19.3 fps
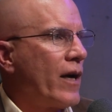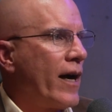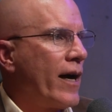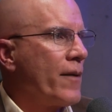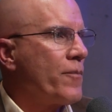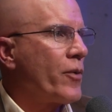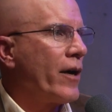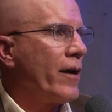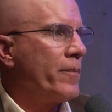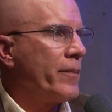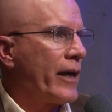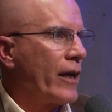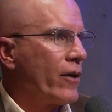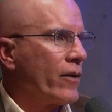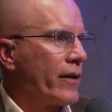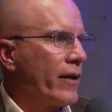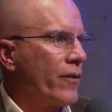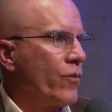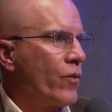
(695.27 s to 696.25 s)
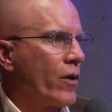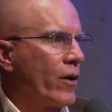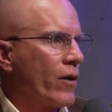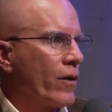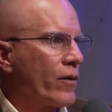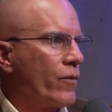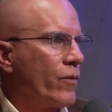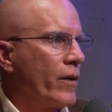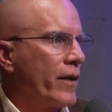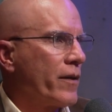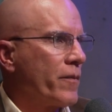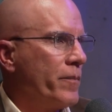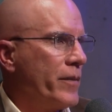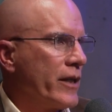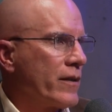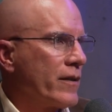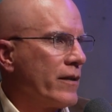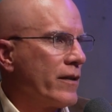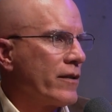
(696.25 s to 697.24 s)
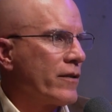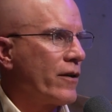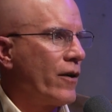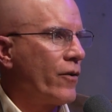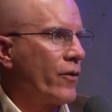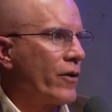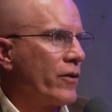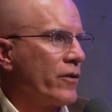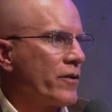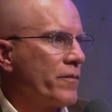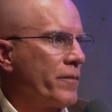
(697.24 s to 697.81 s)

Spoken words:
I primarily work with business owners